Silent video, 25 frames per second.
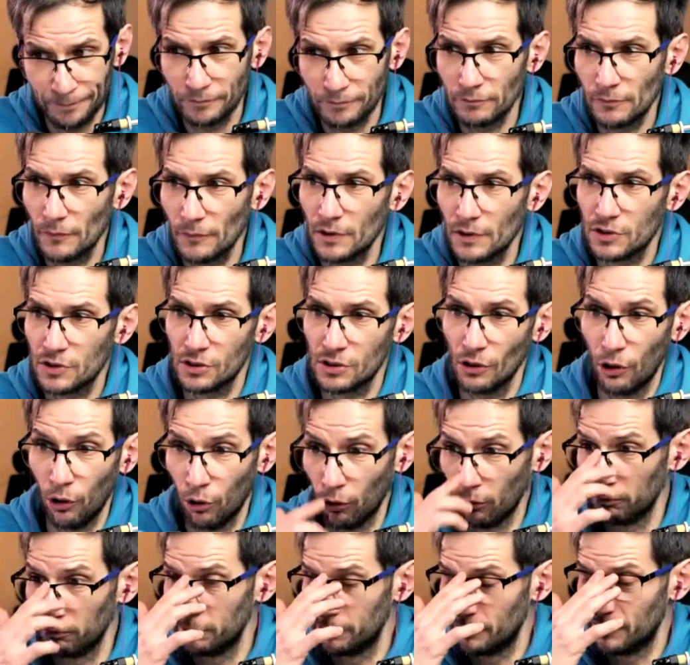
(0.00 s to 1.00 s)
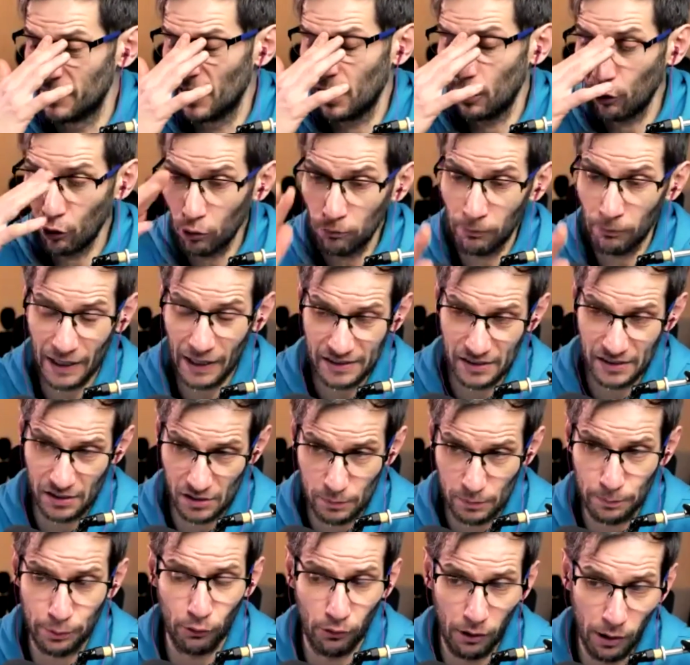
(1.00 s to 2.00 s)
So the whole master's
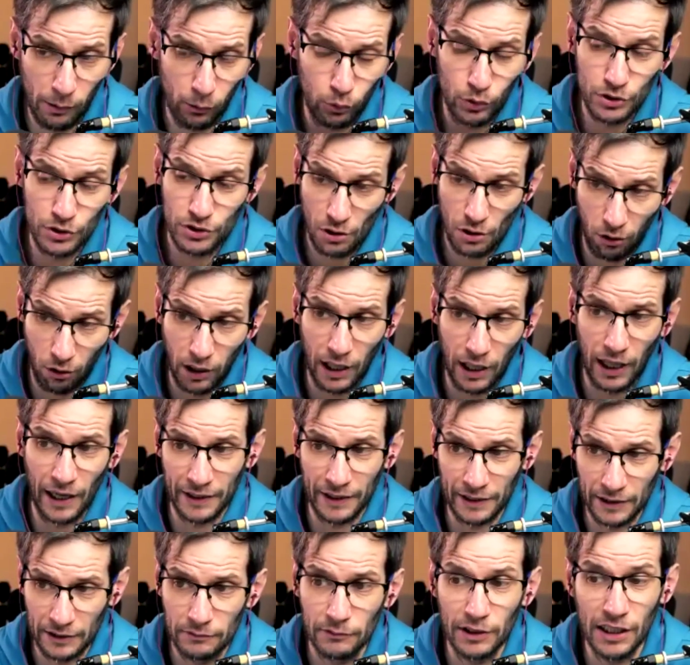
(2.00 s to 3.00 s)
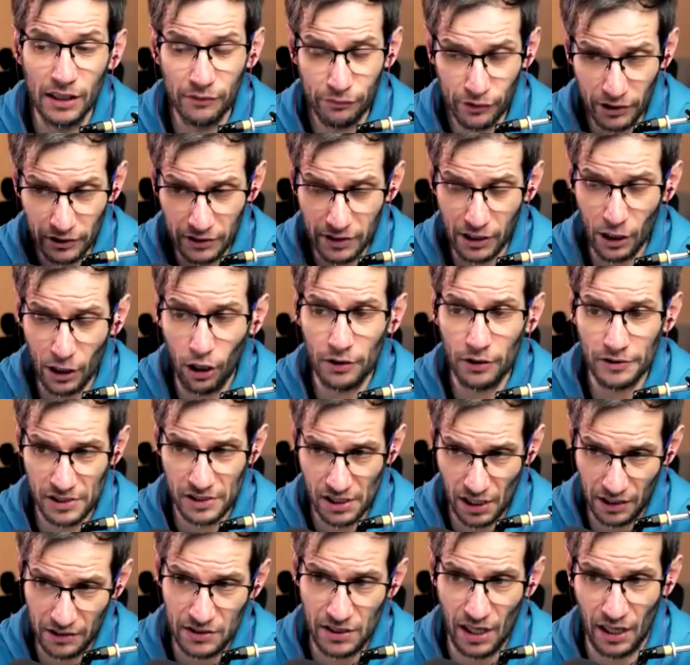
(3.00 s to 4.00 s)
program was online. Even the on-site
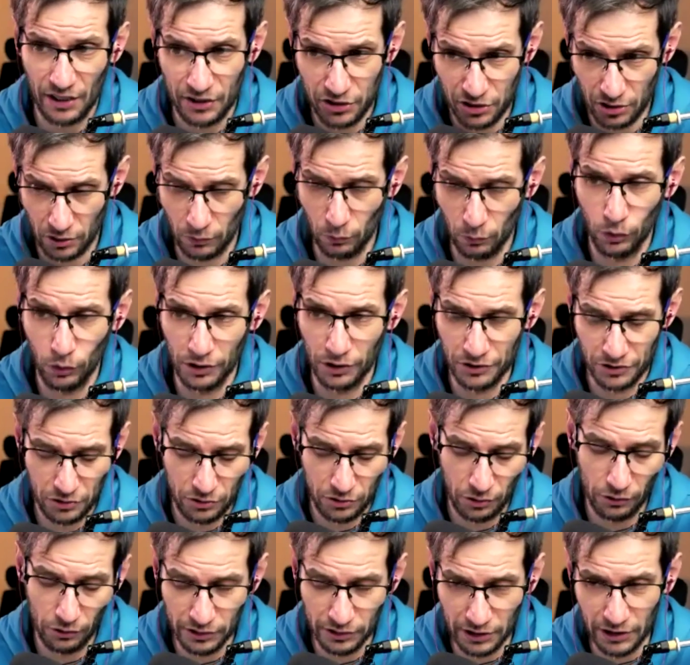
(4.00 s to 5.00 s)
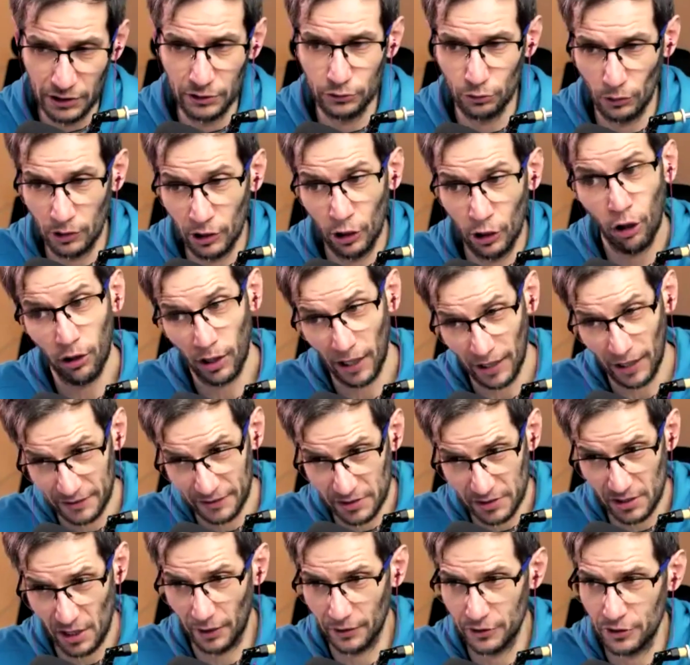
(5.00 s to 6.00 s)
session was turned into an online
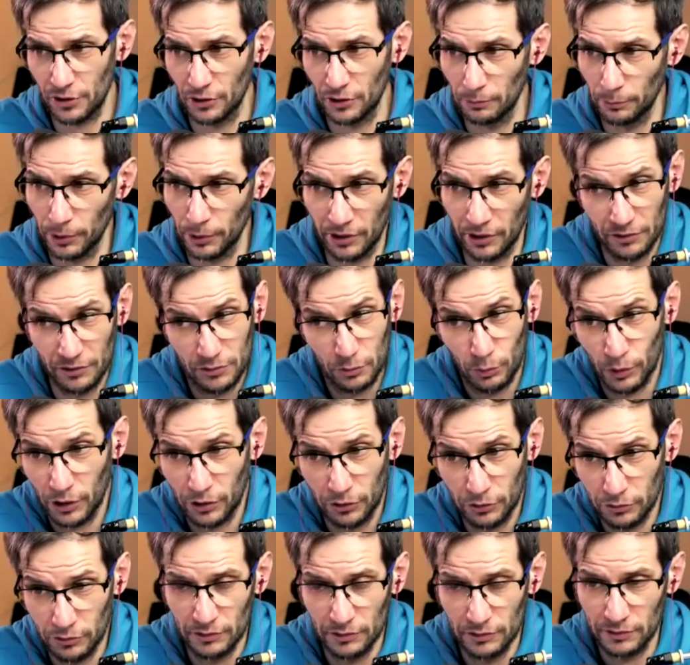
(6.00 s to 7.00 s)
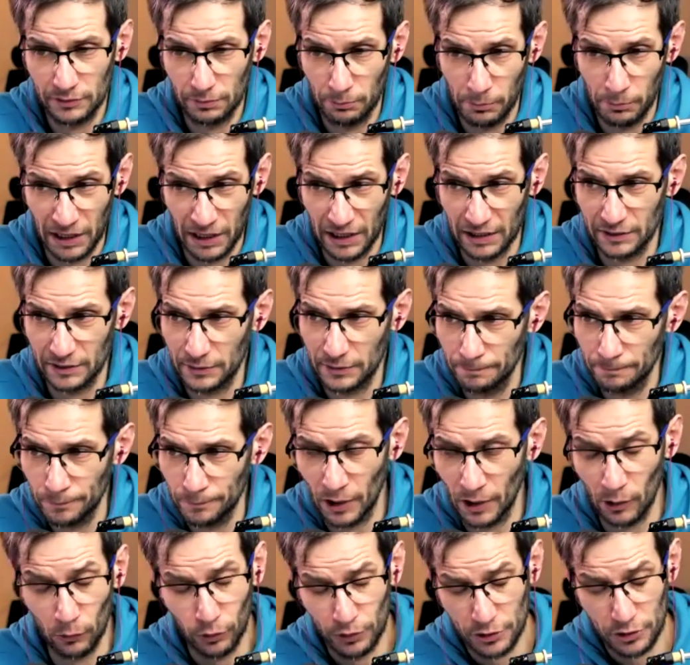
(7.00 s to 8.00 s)
session because we couldn't meet. It
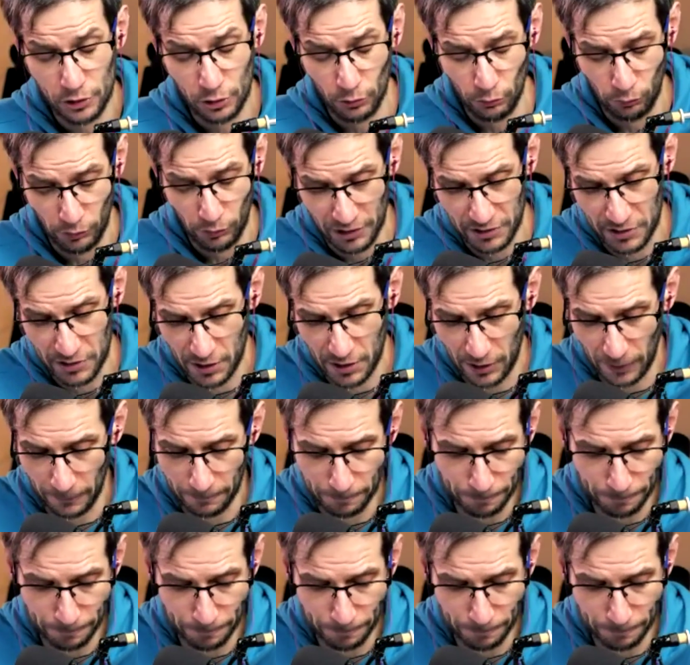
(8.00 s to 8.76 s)
was too risky.